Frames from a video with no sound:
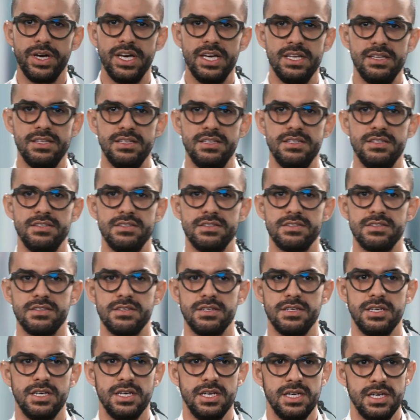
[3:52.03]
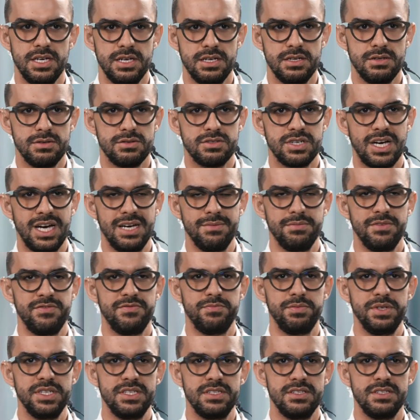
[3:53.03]
way these type
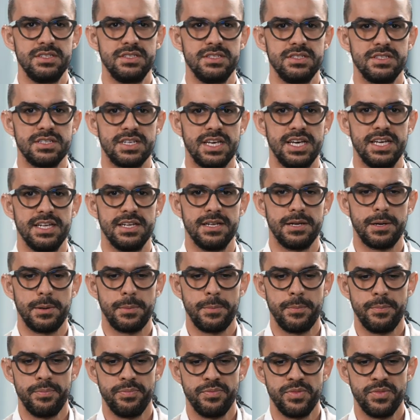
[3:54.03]
of businesses can